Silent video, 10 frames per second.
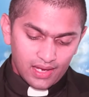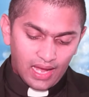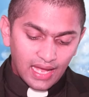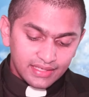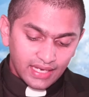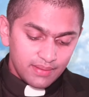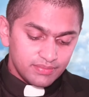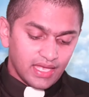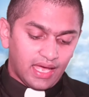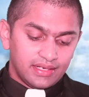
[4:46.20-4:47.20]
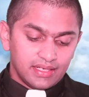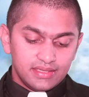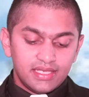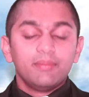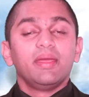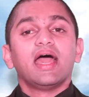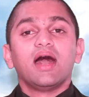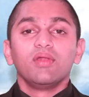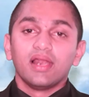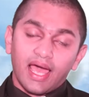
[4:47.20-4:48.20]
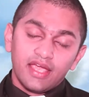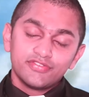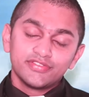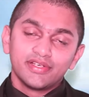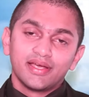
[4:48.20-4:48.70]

I came that they may have life